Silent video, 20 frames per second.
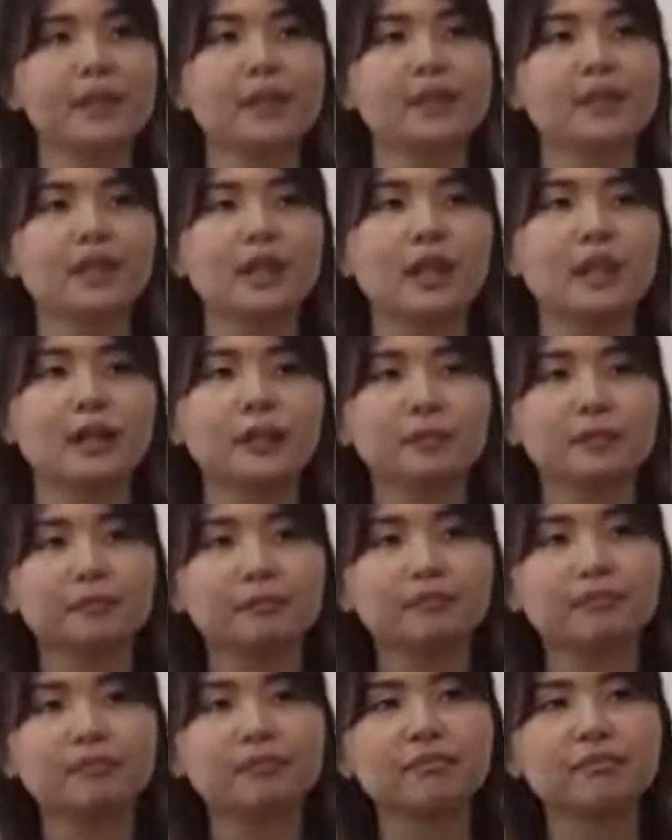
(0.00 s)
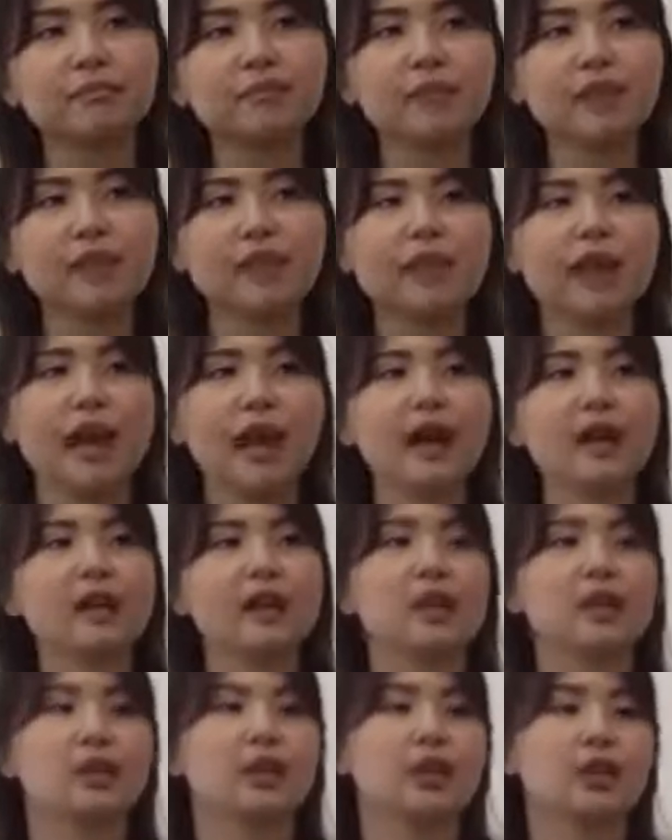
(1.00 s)
So yeah.
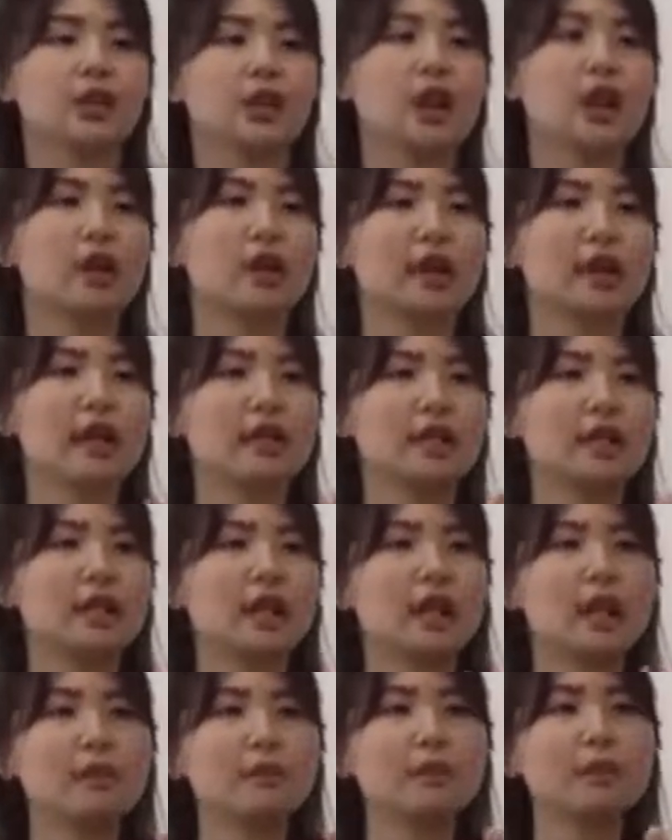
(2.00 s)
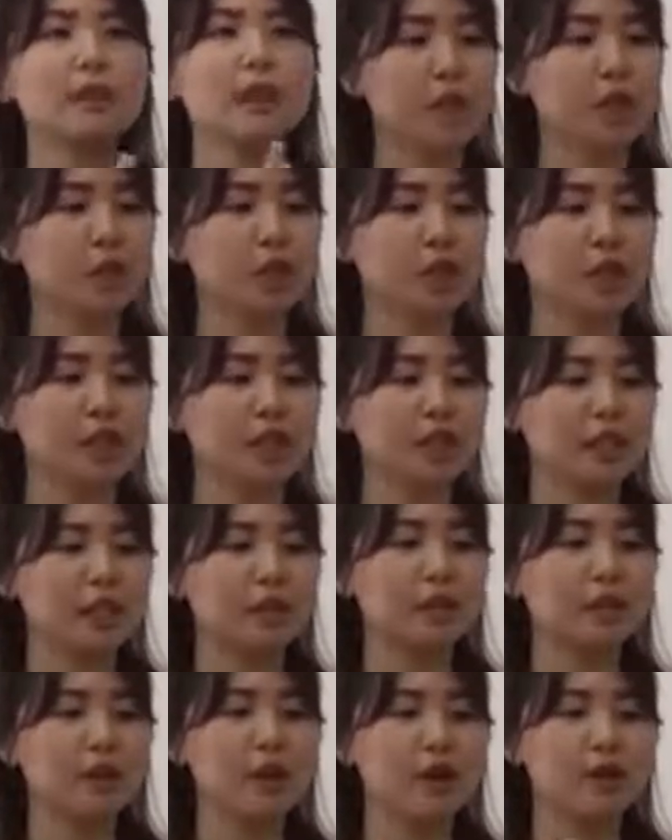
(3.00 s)
So in terms of much in
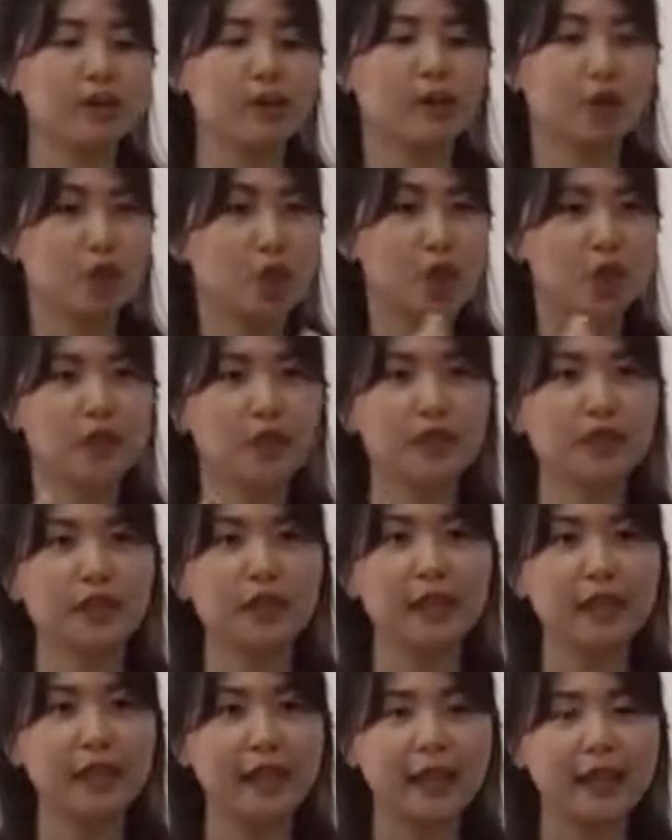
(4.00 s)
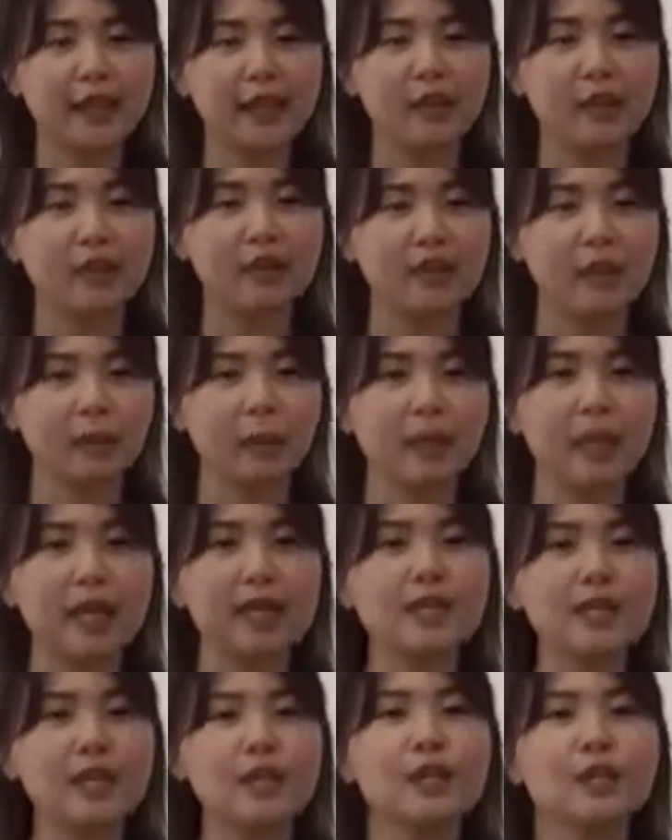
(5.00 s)
terms of the general care of the
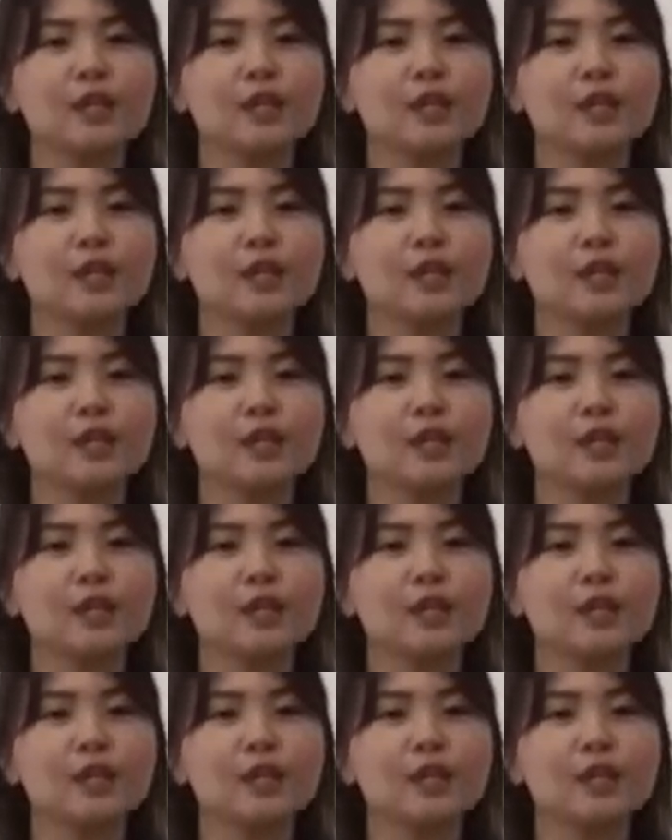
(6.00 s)
plant,